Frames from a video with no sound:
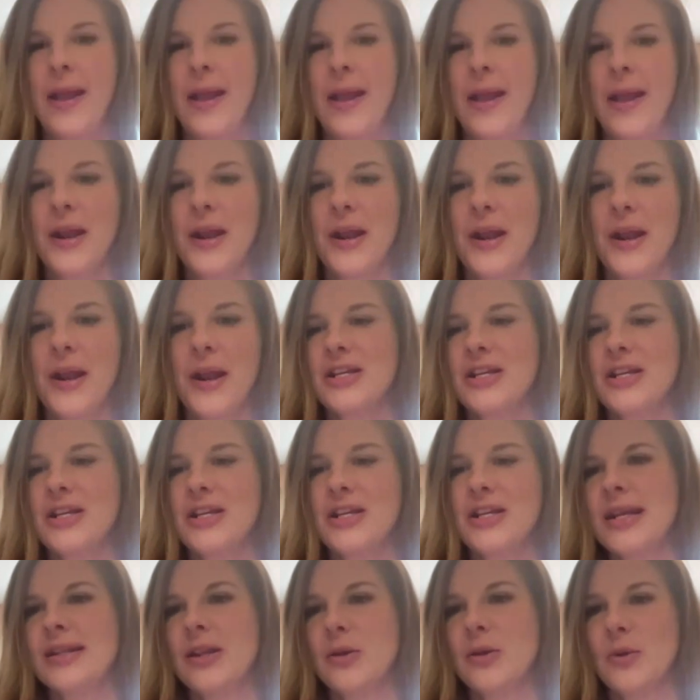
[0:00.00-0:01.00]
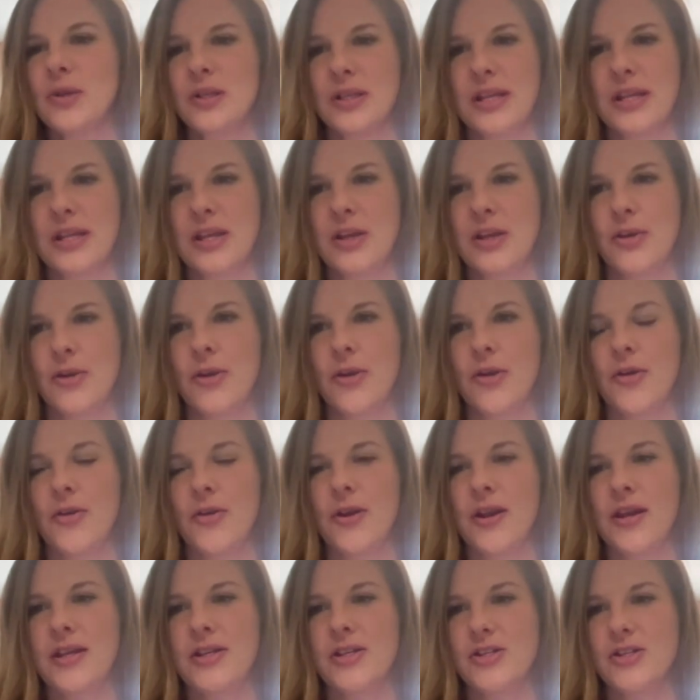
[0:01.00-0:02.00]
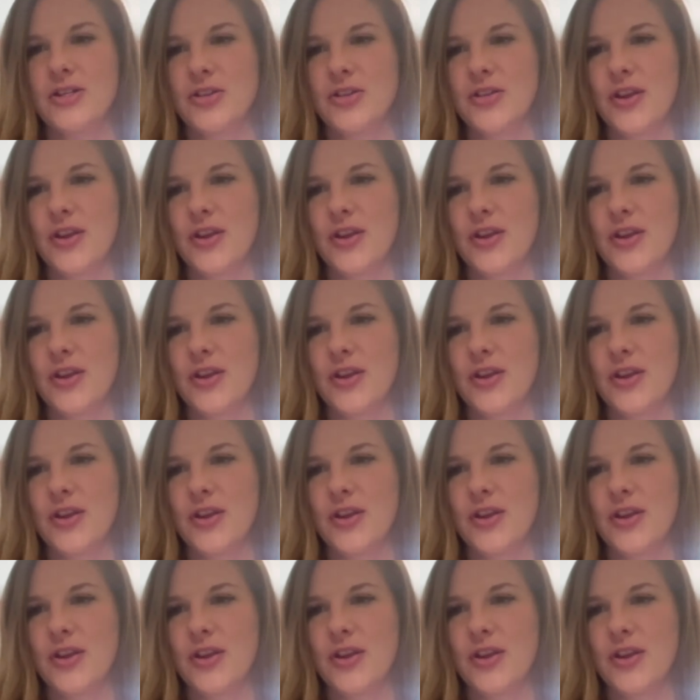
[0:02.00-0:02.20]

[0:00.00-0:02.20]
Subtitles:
but I really, really encourage